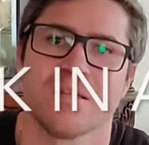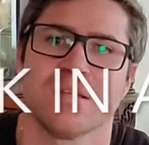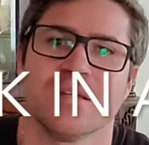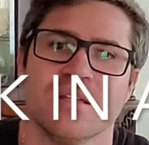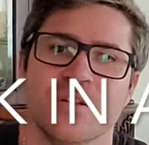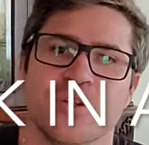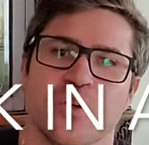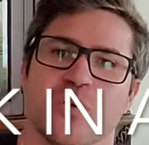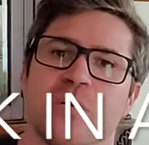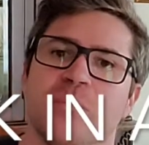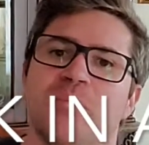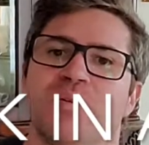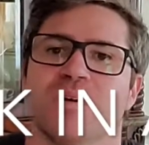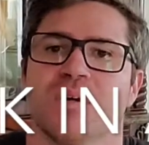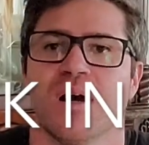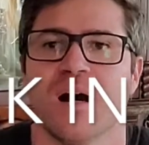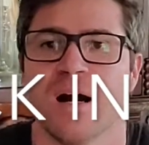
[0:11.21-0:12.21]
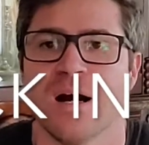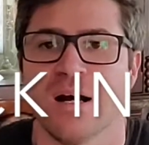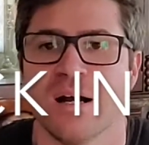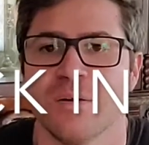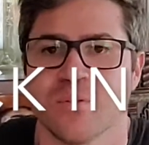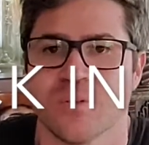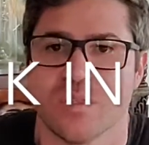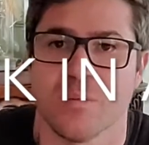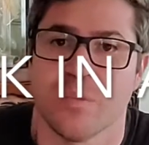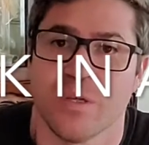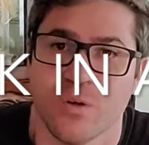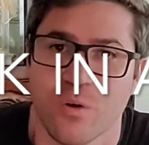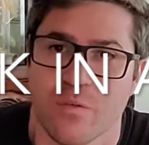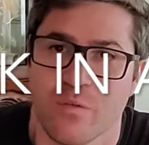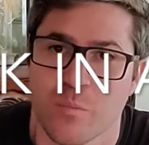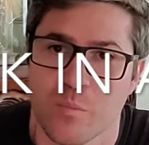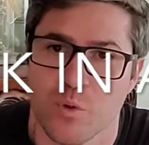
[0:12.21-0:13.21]
in Europe. I was in the middle
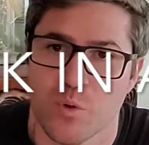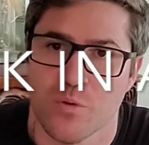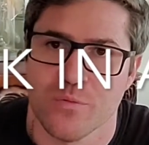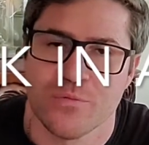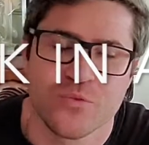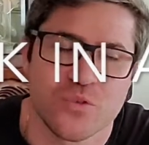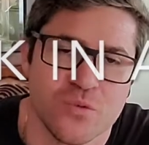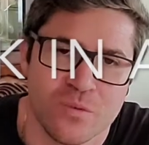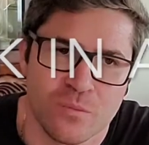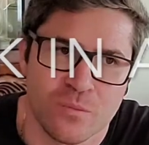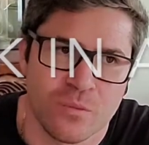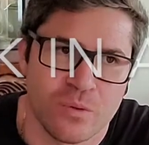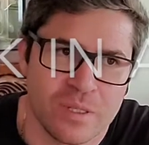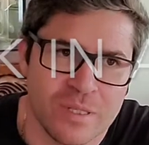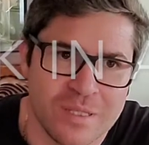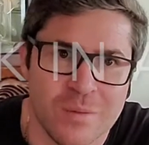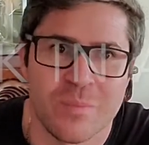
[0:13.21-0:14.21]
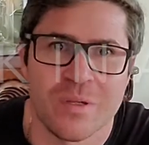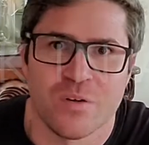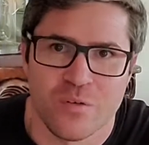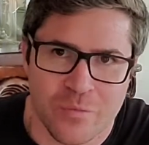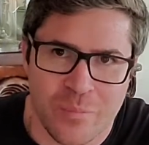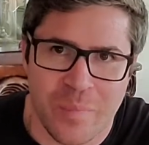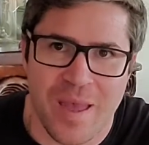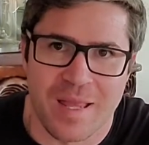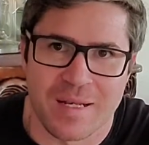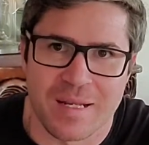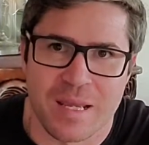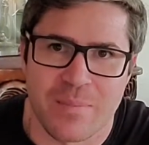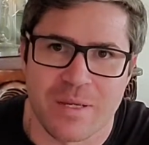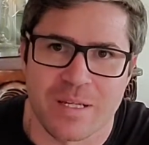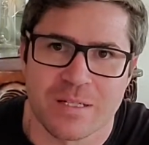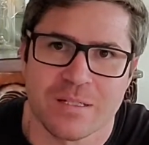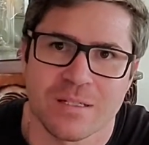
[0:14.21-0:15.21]
of a move, in the middle of a
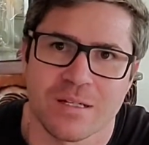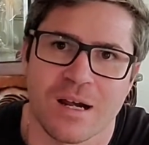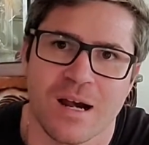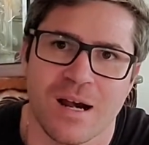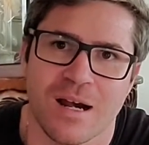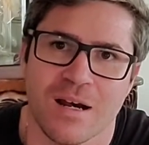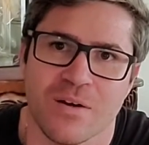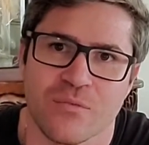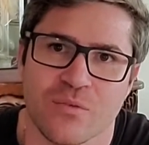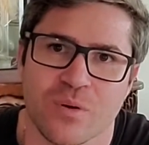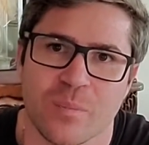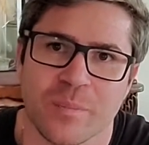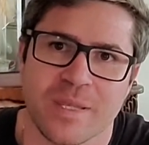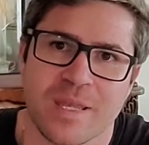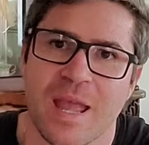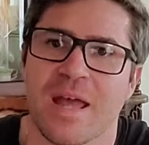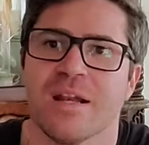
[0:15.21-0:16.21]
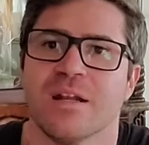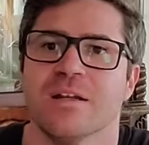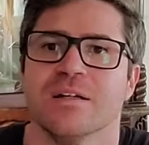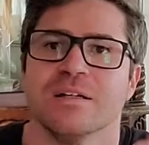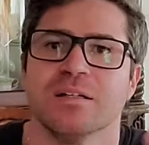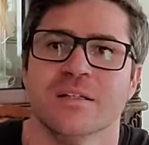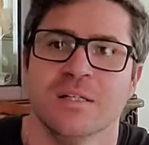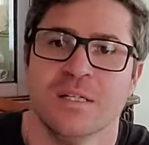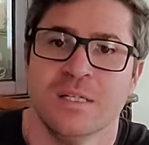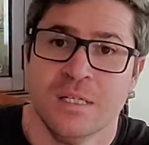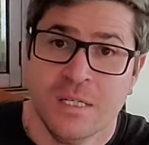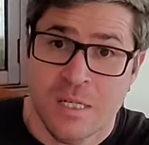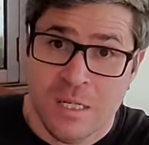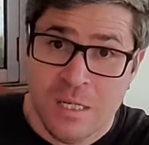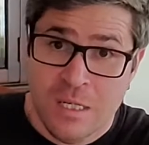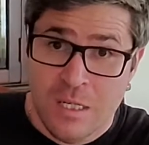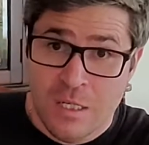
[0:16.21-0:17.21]
pandemic, from Canada
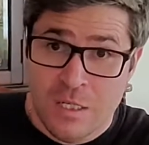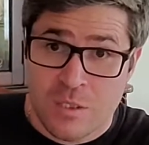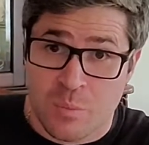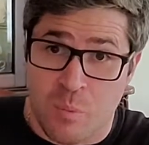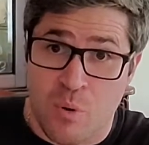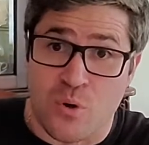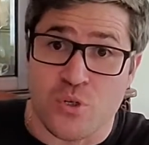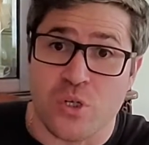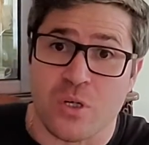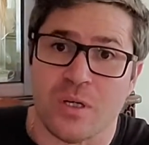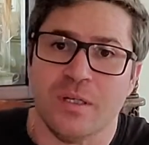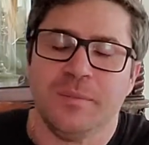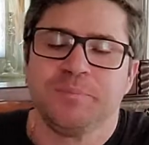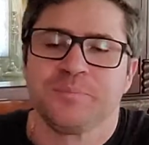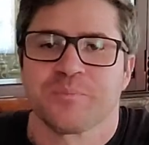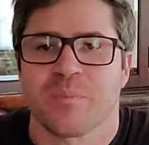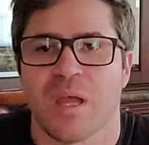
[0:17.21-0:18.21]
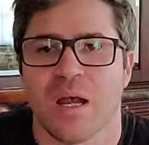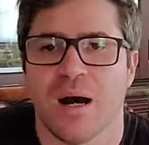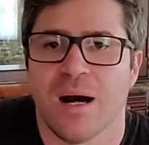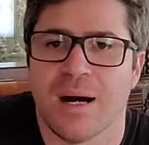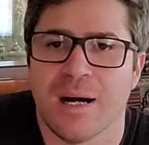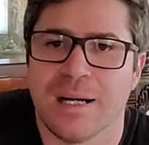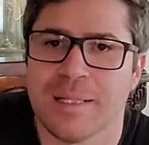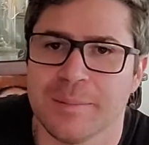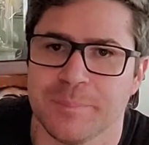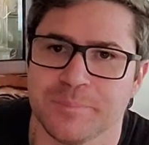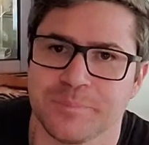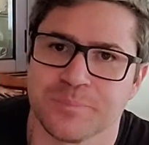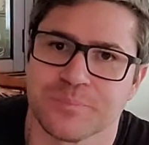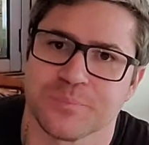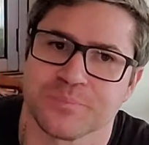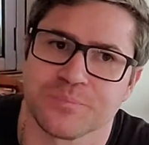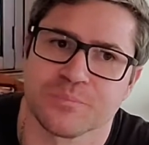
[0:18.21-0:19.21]
to Portugal.
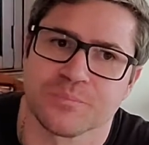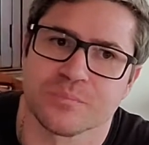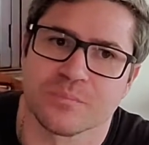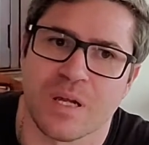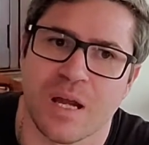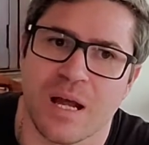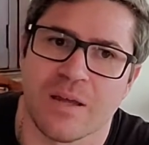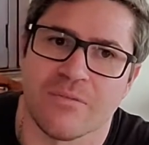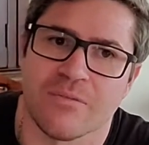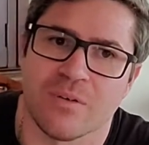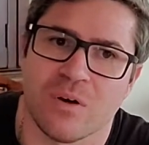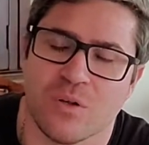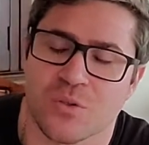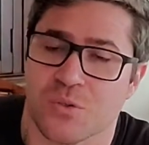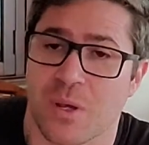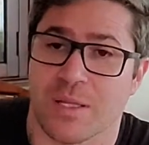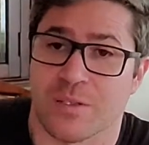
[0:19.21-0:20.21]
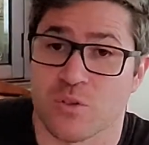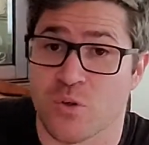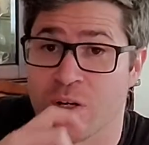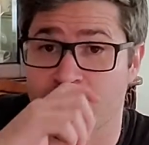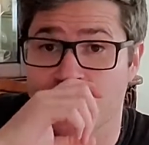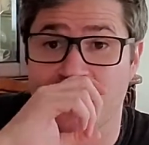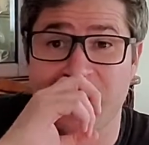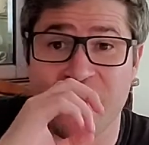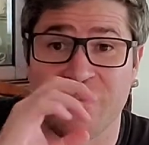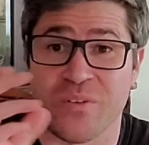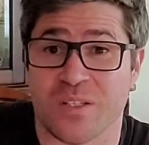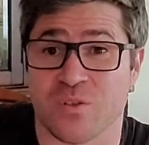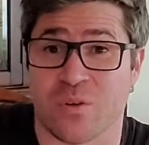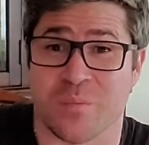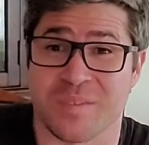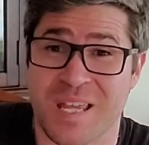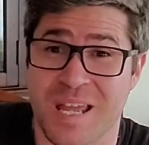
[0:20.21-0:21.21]
I've also had to transfer my funds,
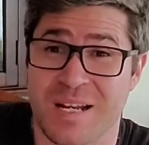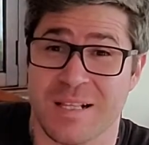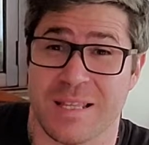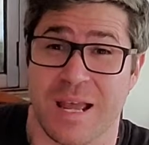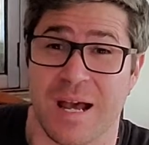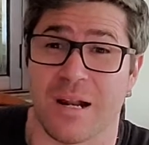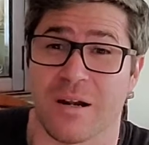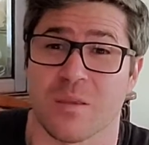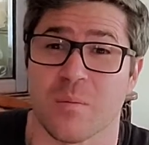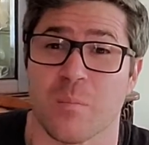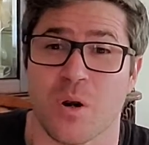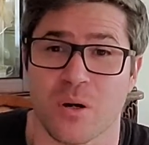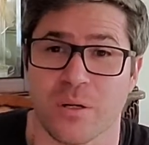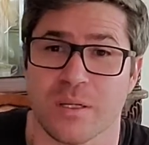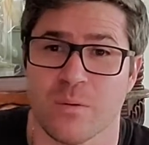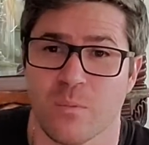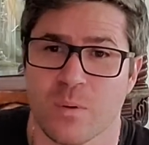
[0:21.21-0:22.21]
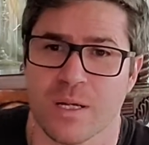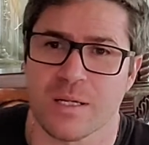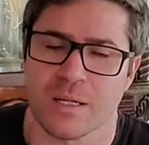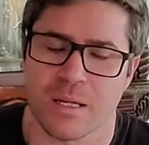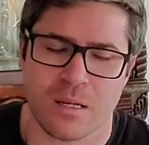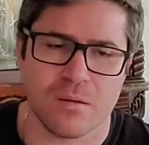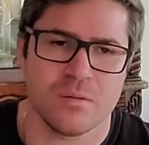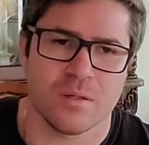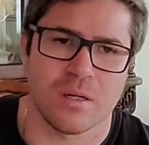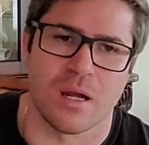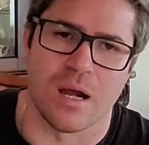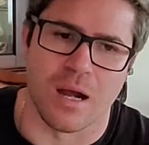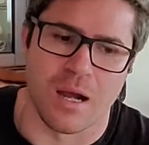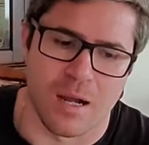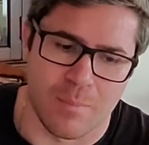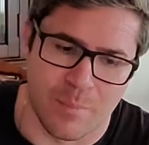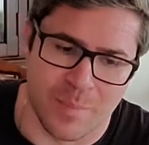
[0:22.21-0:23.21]
so I'm technically out of the market right now,
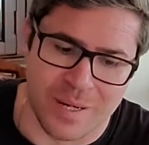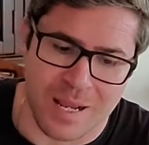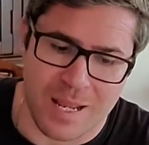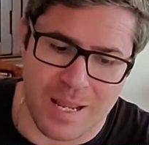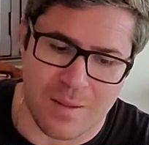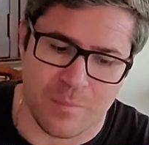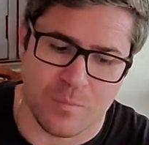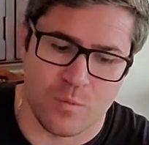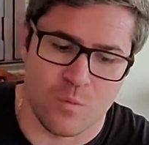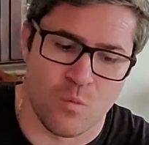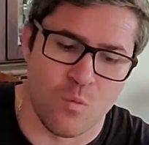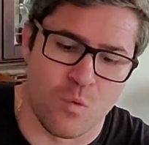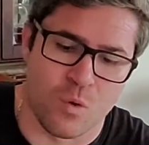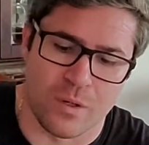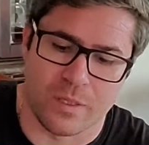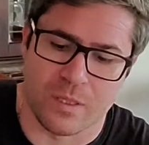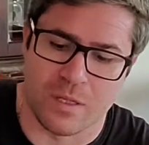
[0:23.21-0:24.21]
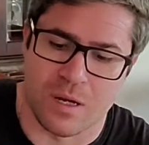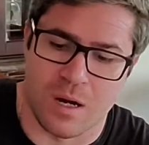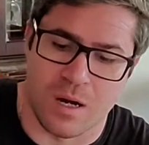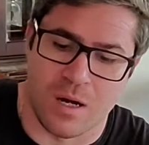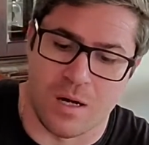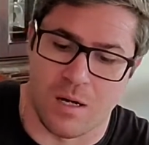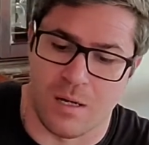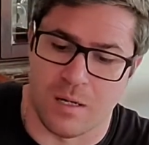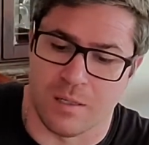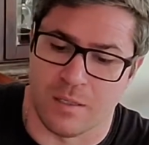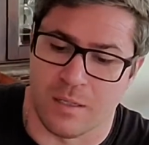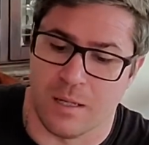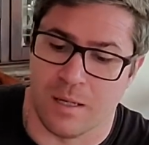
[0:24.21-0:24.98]
but I am working on